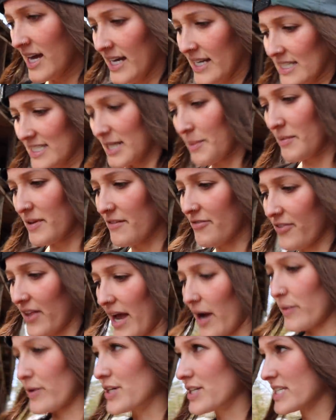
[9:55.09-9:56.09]
some of the
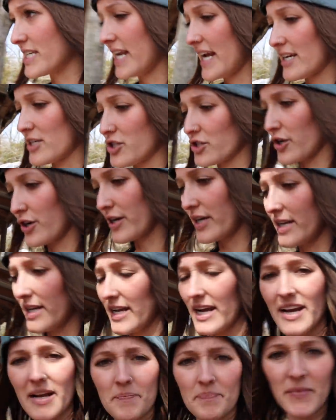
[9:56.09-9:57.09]
flowers that I
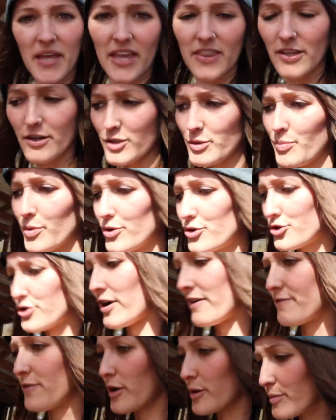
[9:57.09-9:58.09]
started in those
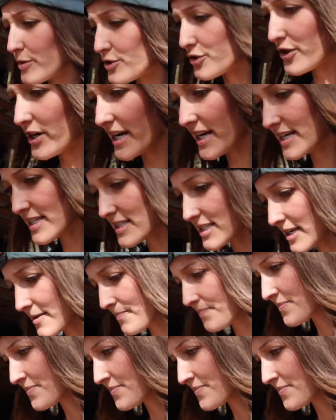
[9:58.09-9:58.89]
Bootstrap Farmer trays